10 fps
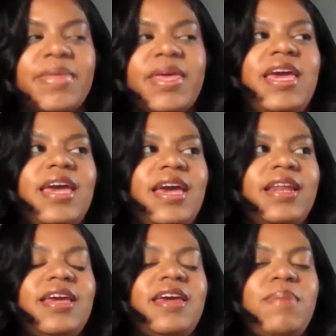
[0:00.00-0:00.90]
Mm-hmm. And
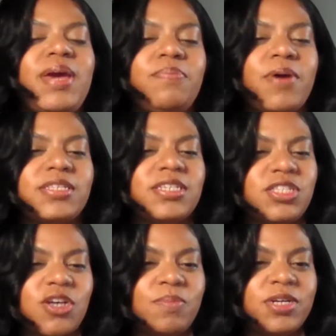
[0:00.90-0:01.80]
it made the process
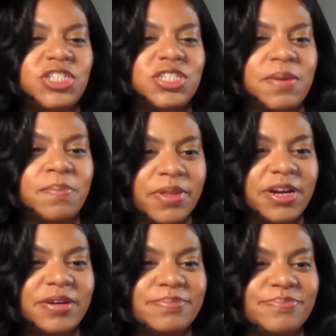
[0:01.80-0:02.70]
so much
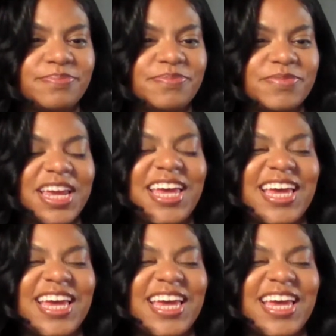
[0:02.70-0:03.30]
simpler. Yeah.